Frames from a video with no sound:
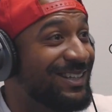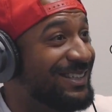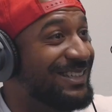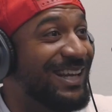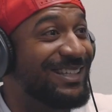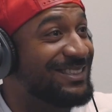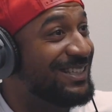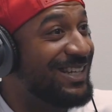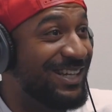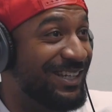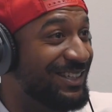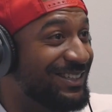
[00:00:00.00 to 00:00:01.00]
That's
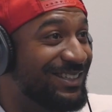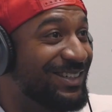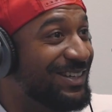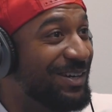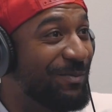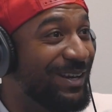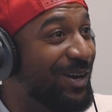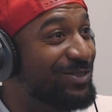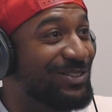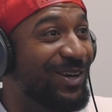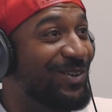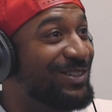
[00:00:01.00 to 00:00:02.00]
it. You know what I mean? Those are
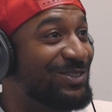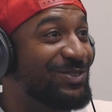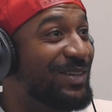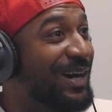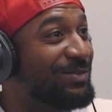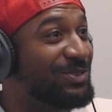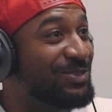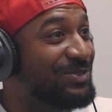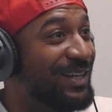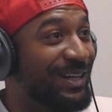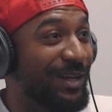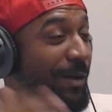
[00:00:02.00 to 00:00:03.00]
the only two options you
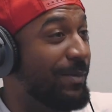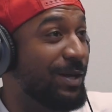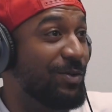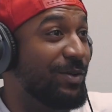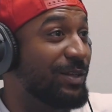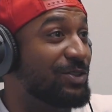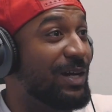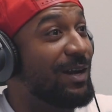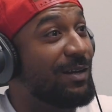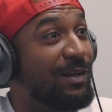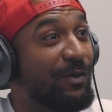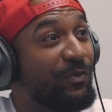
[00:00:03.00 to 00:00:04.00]
got. I mean, you can try to
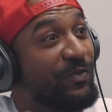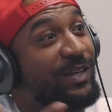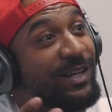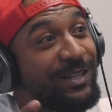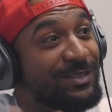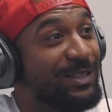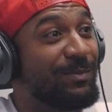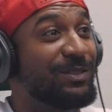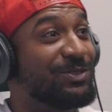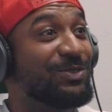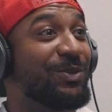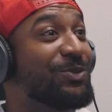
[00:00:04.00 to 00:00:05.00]
offend and talk about
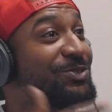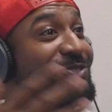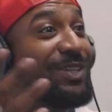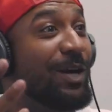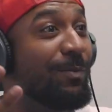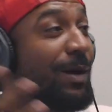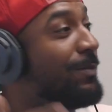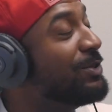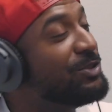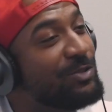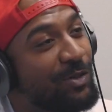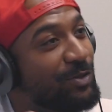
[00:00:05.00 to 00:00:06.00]
you know what you talk about,
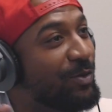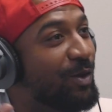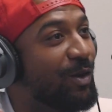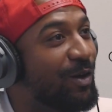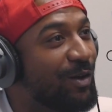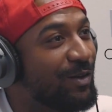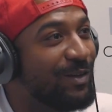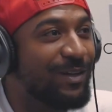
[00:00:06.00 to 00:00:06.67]
but you don't know the law.